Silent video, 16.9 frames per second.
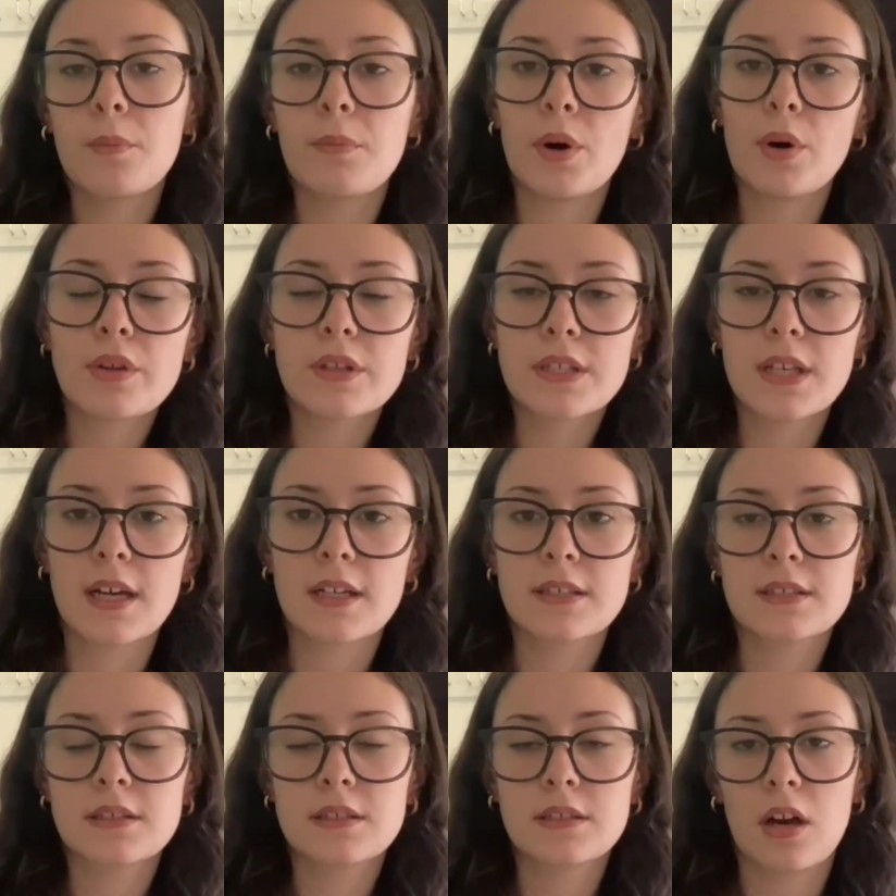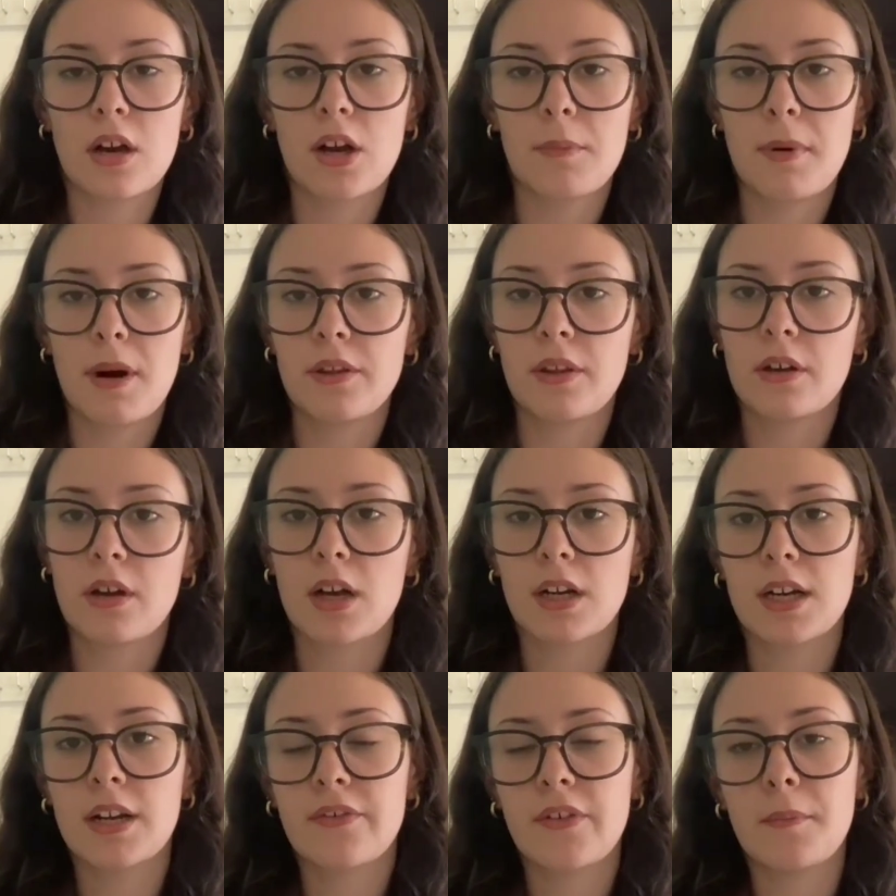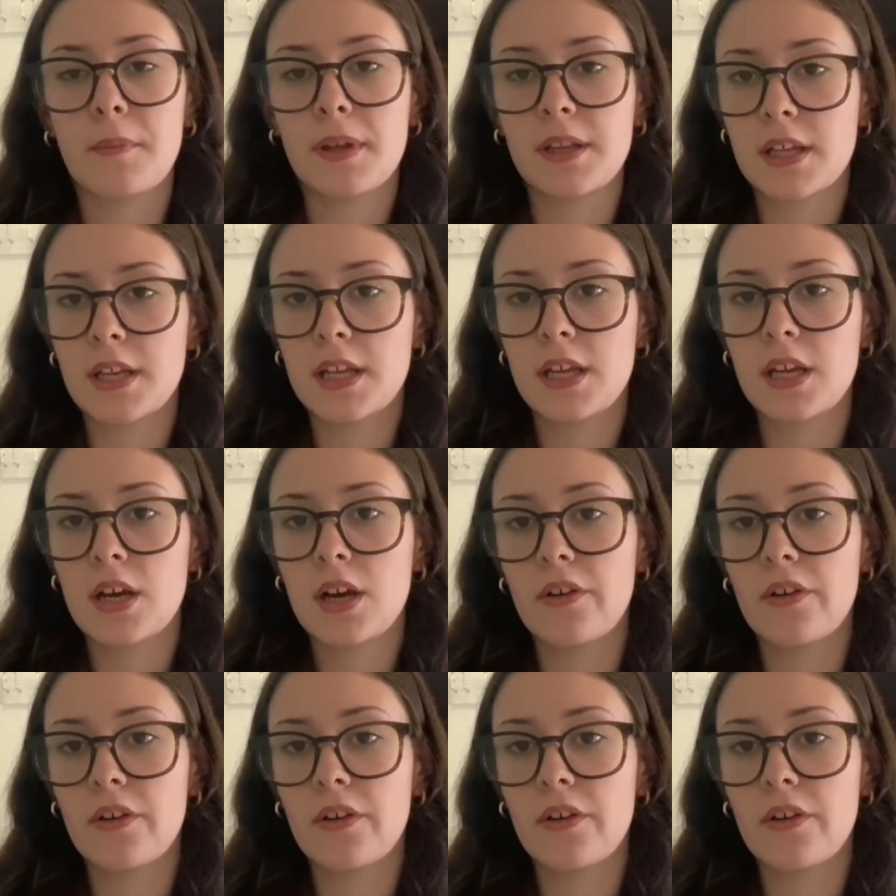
both texts talk about the cognitive ability